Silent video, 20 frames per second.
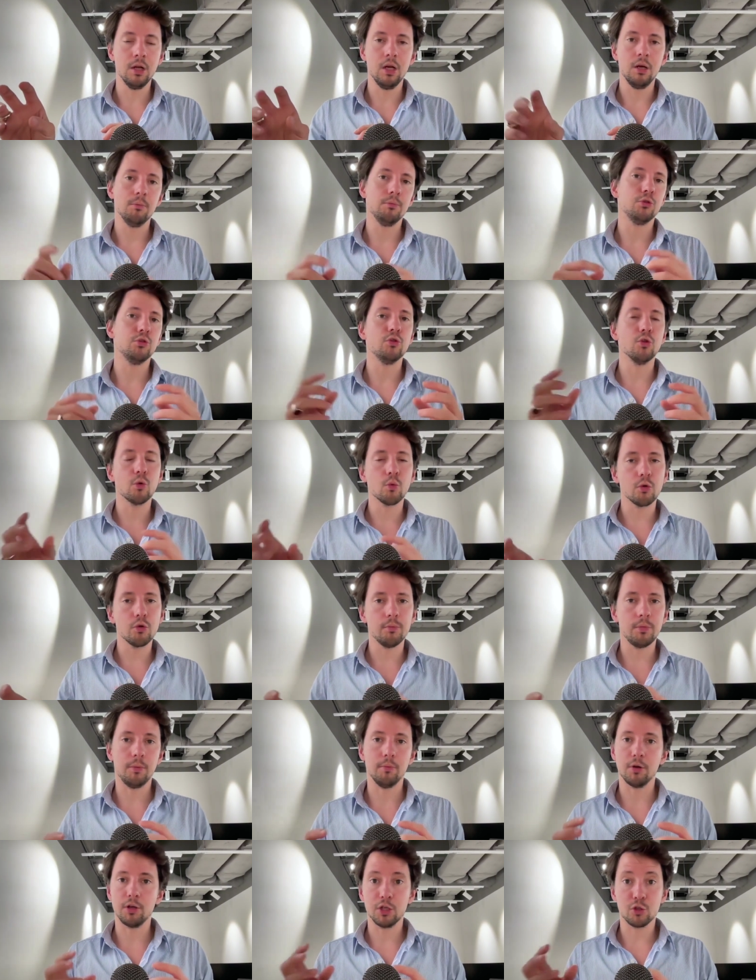but you don't want to be
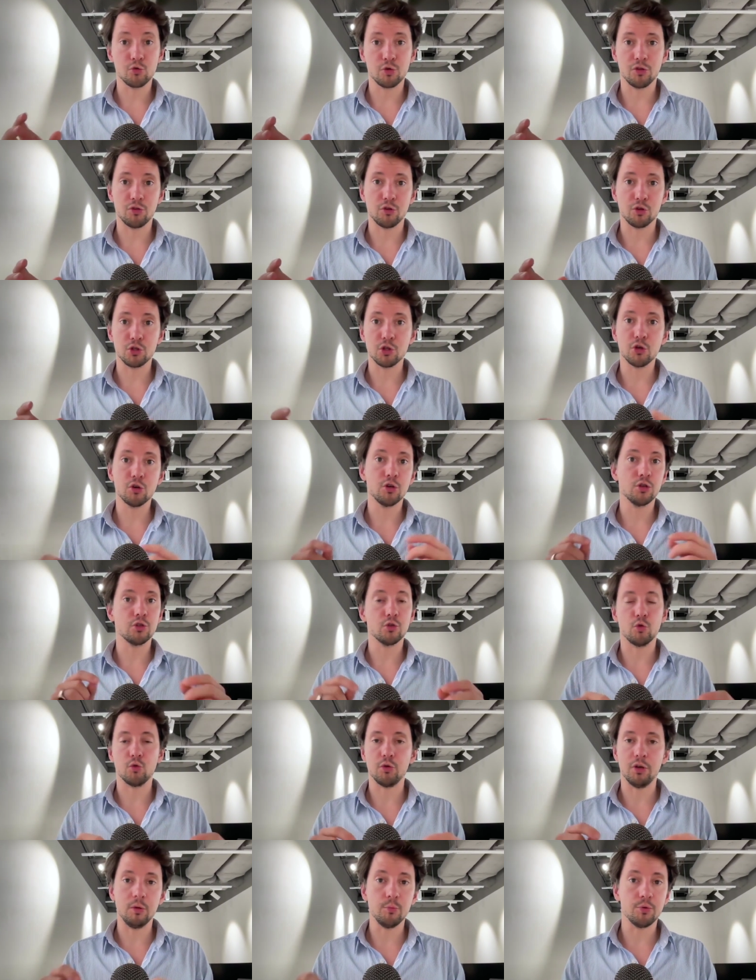monitoring the charts
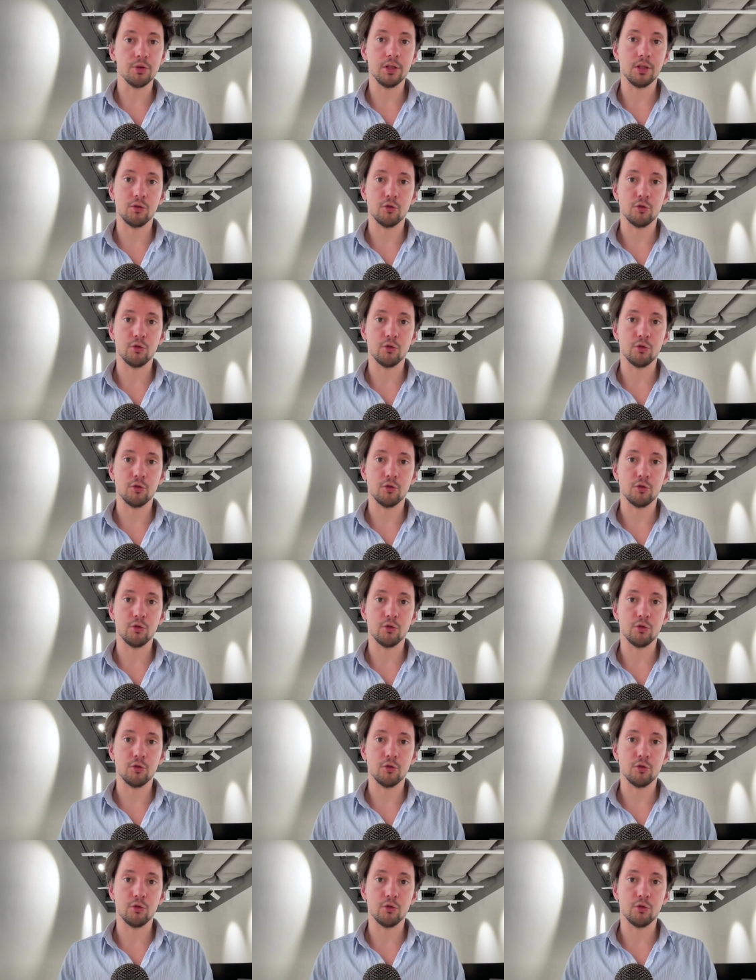or inputting